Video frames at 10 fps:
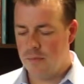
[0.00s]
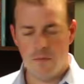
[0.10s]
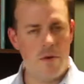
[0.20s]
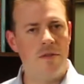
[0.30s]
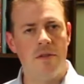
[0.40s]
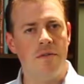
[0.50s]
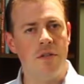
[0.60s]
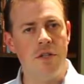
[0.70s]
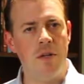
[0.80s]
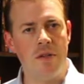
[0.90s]
Relatively
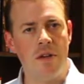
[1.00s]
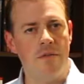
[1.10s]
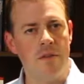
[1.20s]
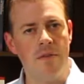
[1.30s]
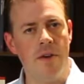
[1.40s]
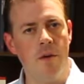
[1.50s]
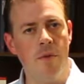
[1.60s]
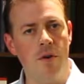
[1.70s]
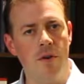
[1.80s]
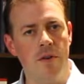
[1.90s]
cheap stuff. It's
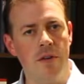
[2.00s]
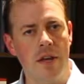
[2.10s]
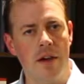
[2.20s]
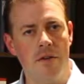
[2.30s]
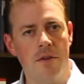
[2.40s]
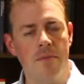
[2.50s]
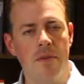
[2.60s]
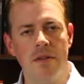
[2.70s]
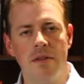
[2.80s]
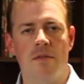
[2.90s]
available over the counter.
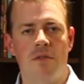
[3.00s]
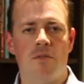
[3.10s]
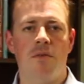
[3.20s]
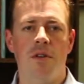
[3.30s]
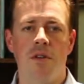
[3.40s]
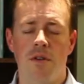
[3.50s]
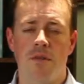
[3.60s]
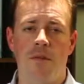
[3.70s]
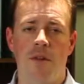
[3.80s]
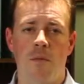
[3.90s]
This stuff is really
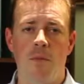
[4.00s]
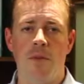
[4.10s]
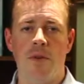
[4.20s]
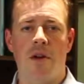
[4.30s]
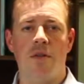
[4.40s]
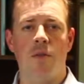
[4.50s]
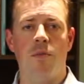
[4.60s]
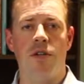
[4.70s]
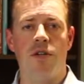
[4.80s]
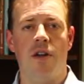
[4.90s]
good for helping with
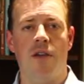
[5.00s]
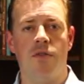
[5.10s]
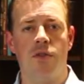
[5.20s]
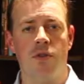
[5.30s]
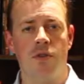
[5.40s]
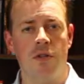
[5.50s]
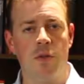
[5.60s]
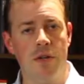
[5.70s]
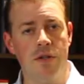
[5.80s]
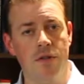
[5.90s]
constipation after surgery,
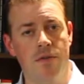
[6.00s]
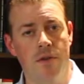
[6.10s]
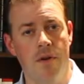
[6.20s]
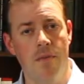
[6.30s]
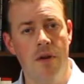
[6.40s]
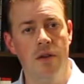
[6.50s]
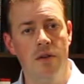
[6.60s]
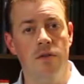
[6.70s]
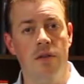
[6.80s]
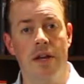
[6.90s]
especially from
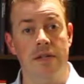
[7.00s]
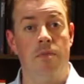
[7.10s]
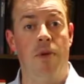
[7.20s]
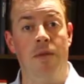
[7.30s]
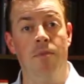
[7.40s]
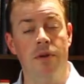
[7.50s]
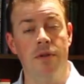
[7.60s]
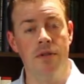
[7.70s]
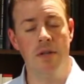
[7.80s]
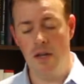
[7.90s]
utilizing pain
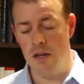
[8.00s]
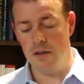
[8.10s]
pills.